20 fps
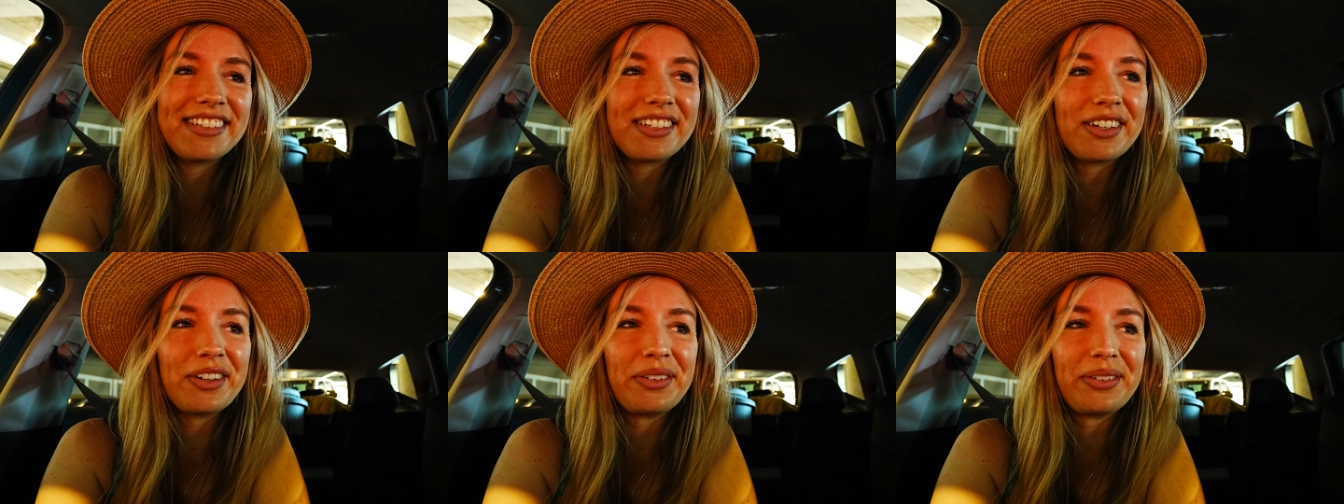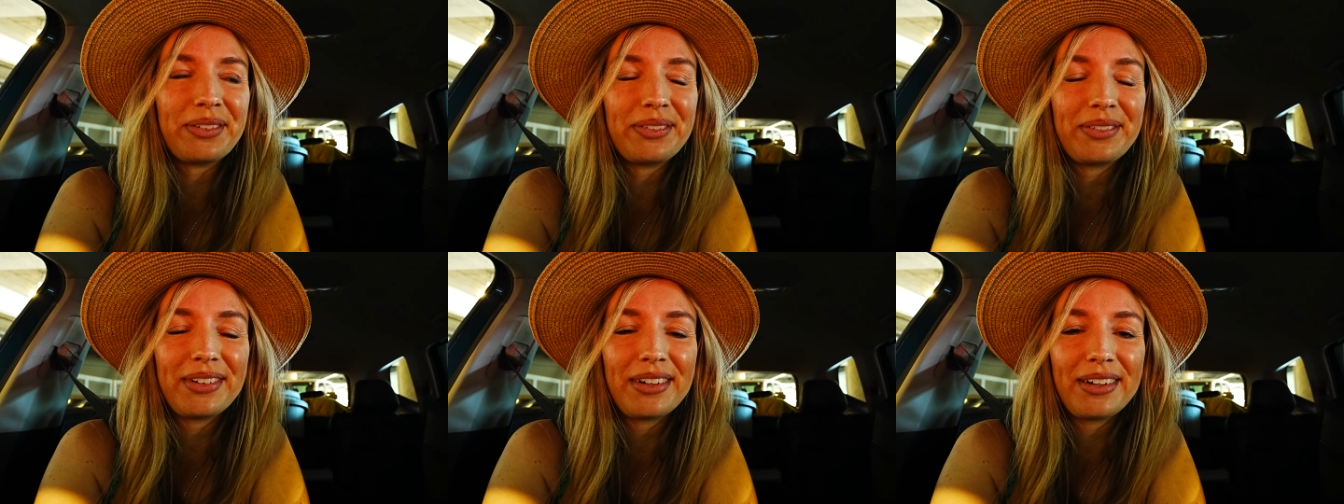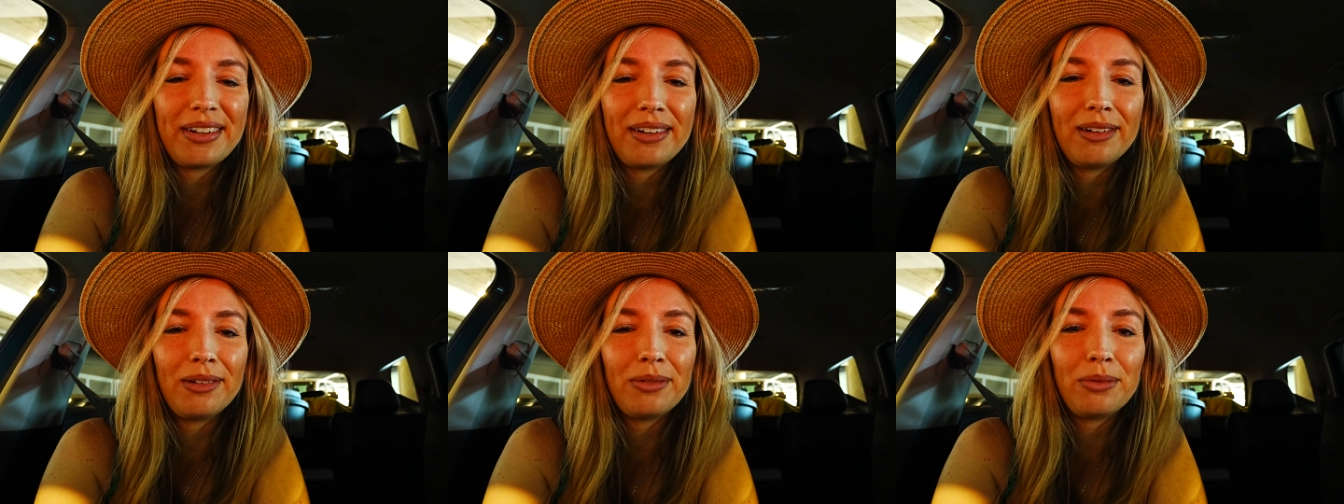so
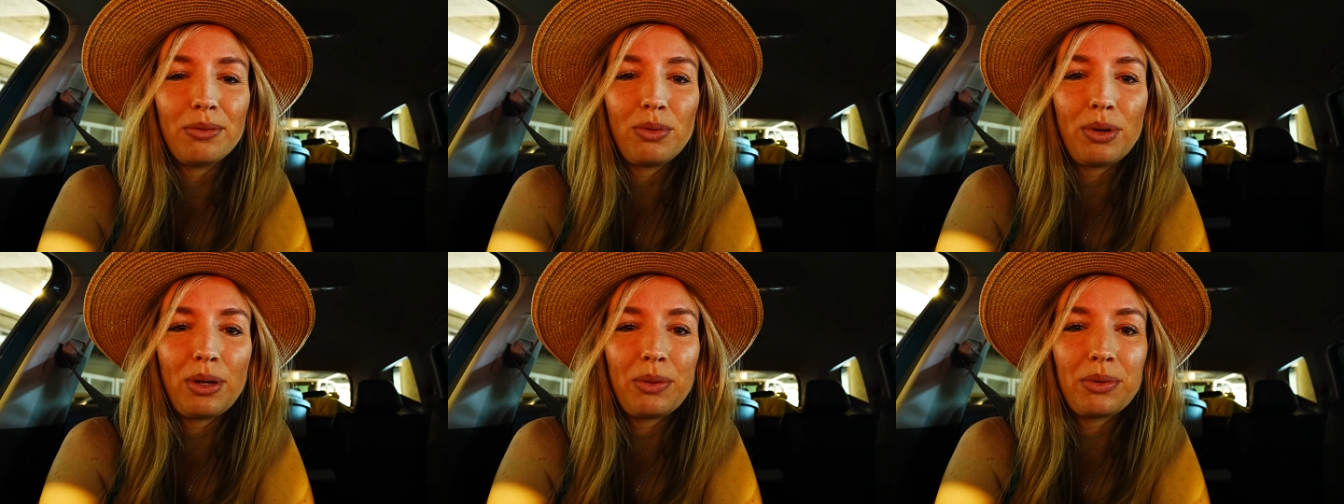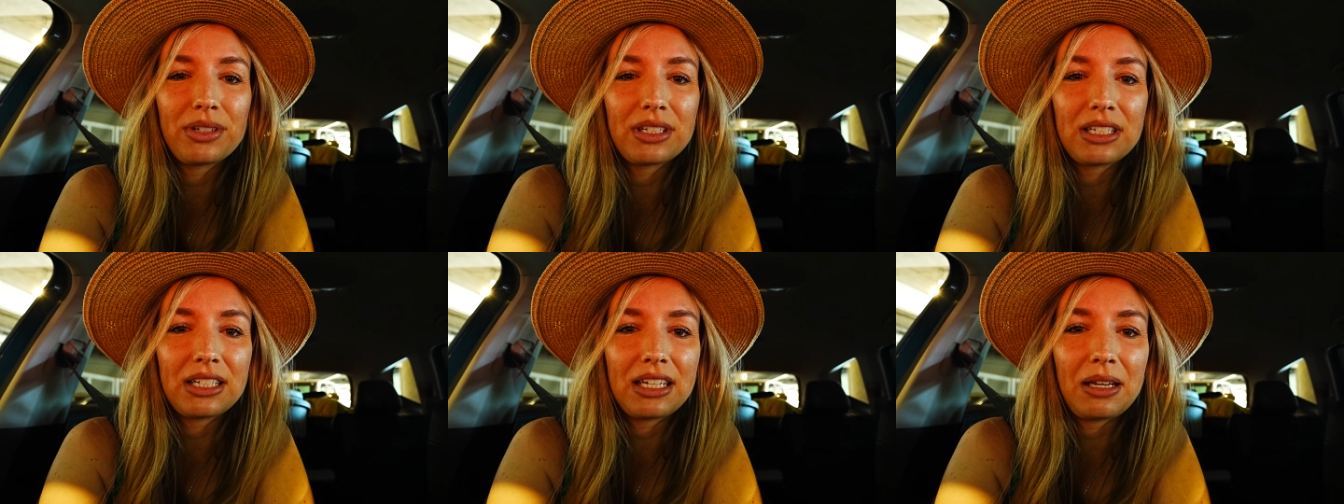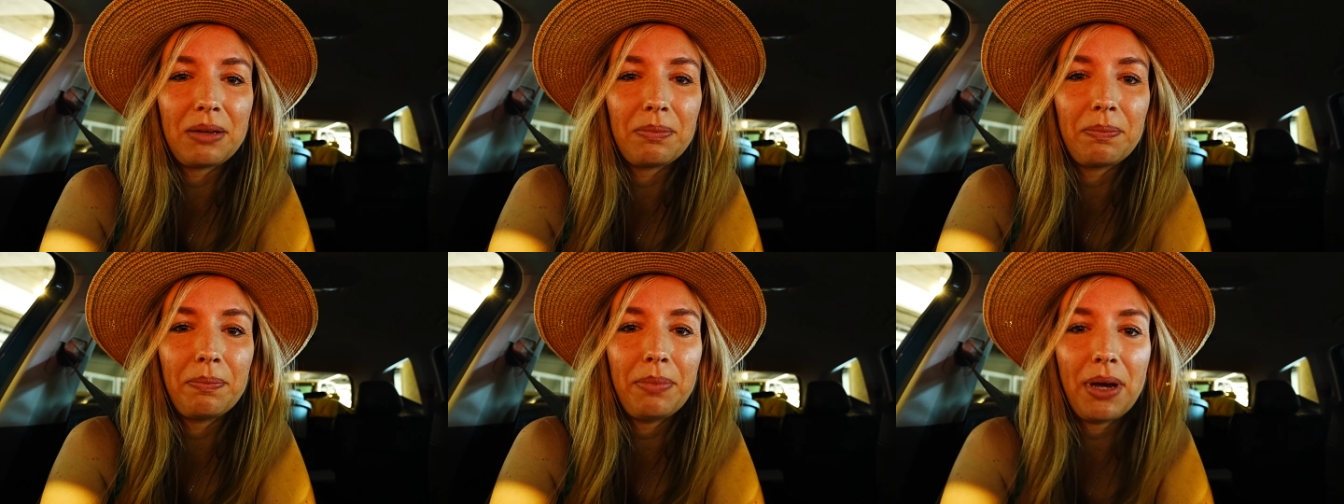we will
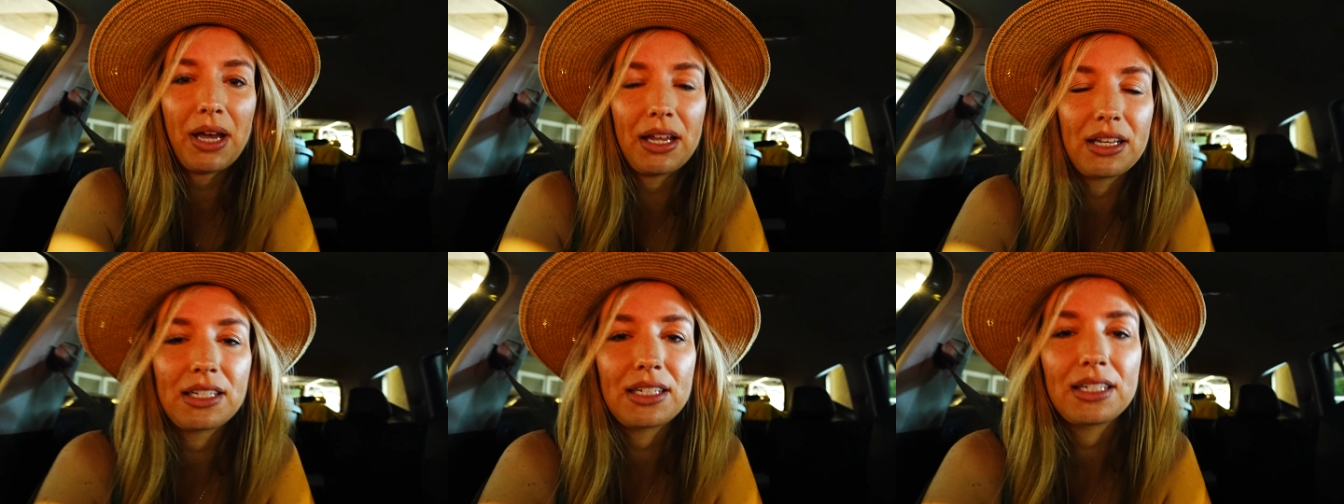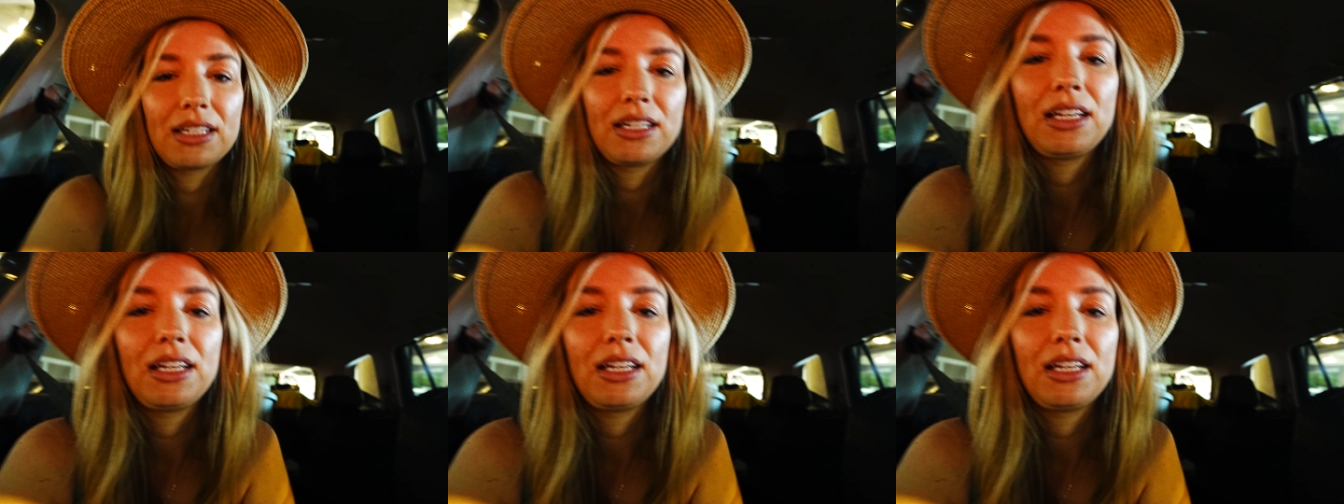see. But